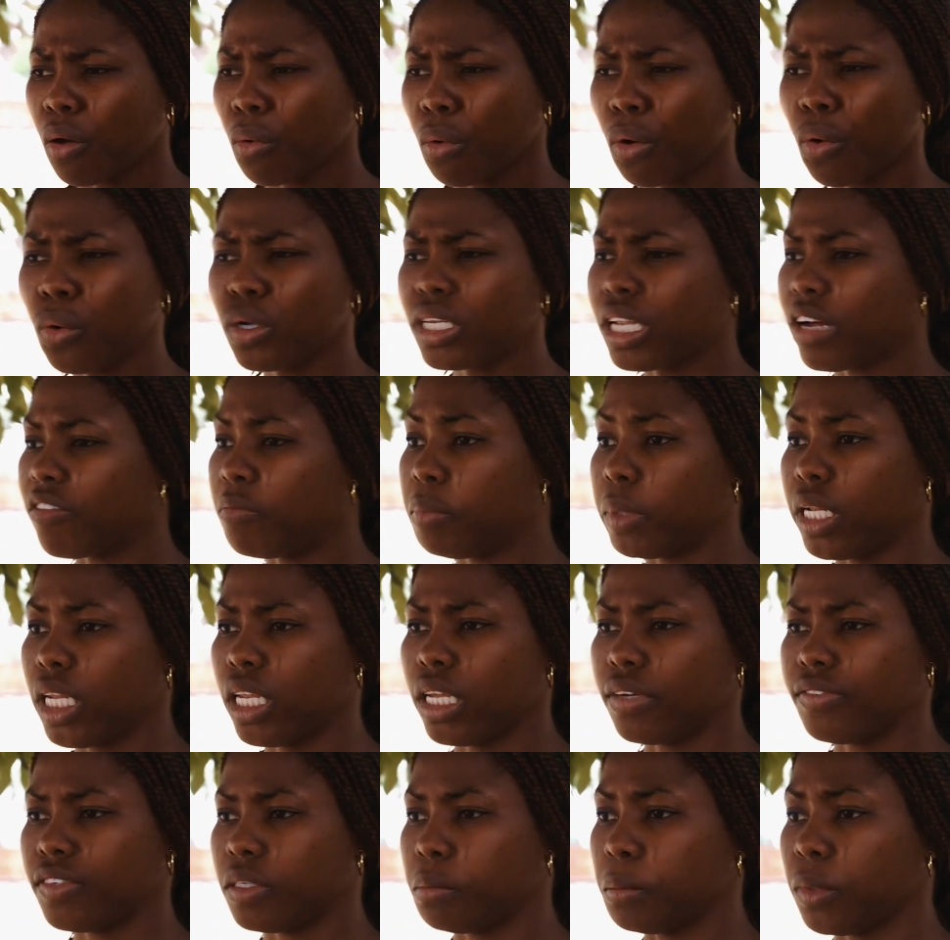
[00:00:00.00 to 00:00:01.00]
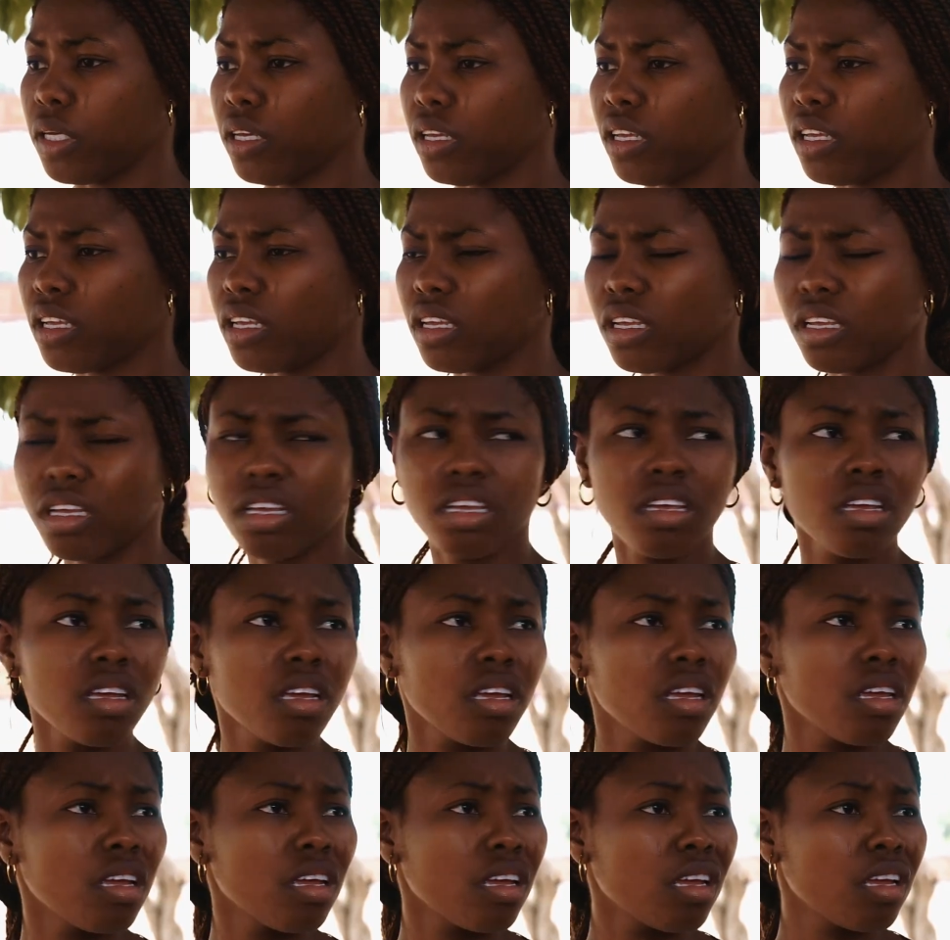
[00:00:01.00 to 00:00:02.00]
Who would have believed me?
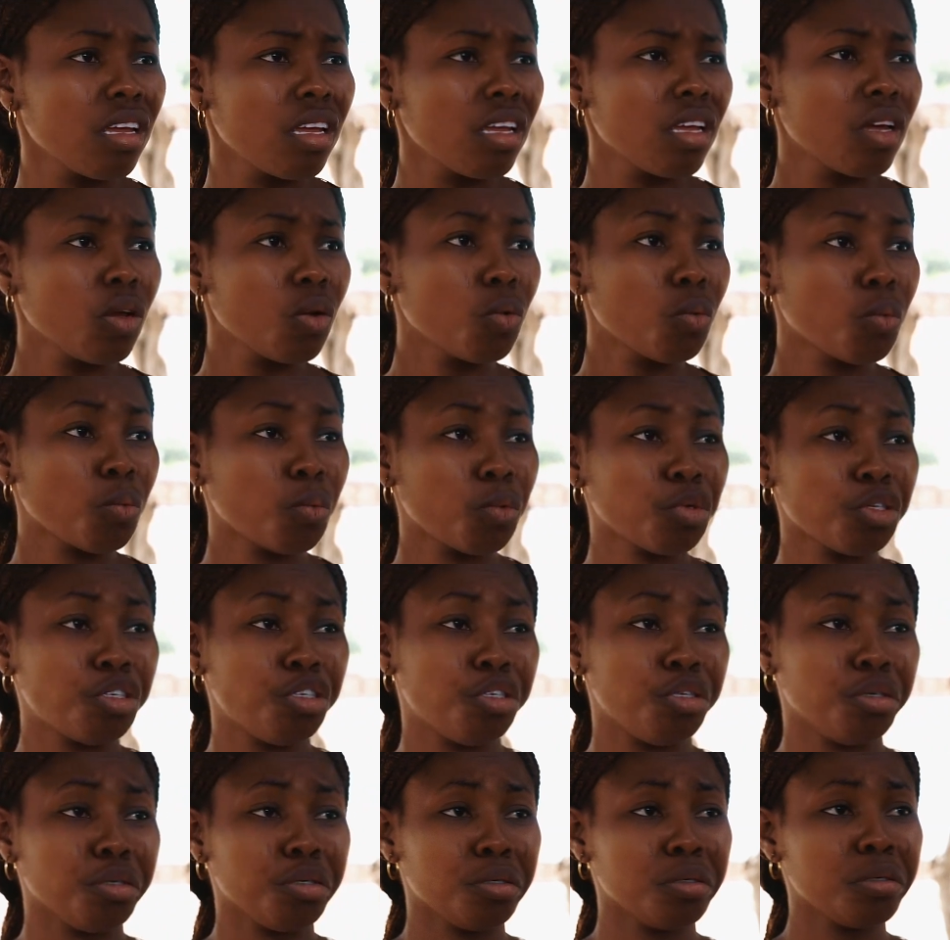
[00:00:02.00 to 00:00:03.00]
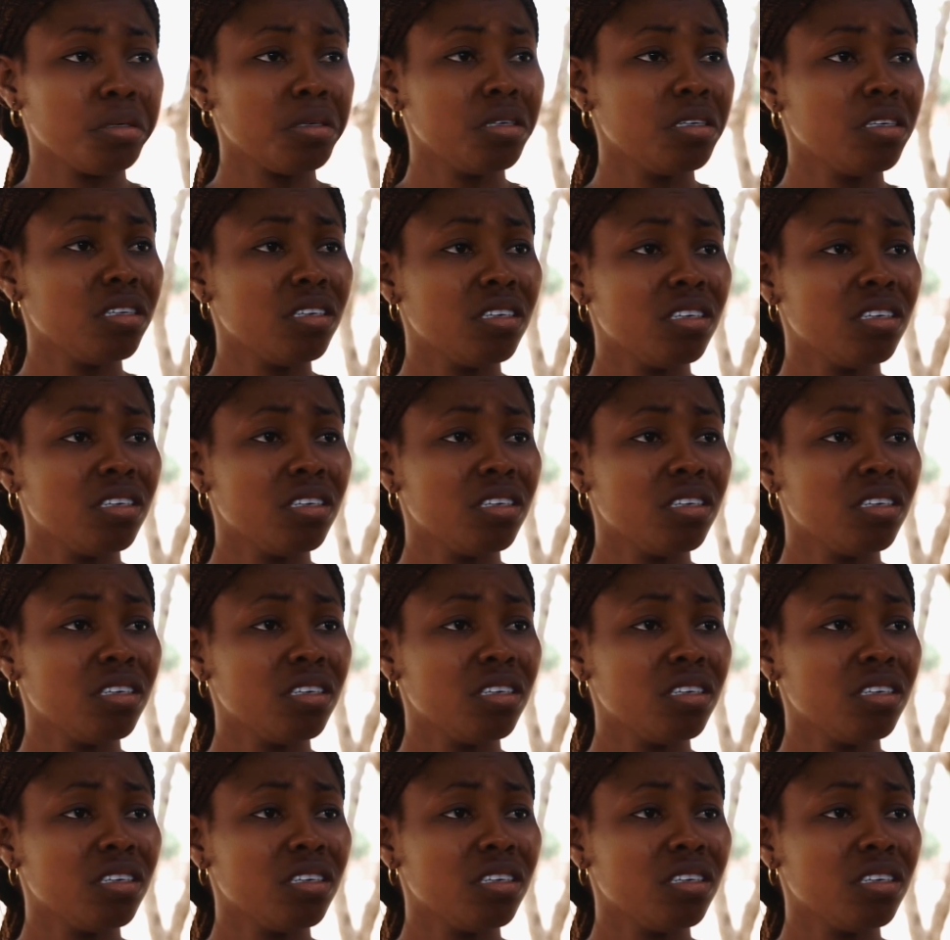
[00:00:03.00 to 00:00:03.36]
Would you?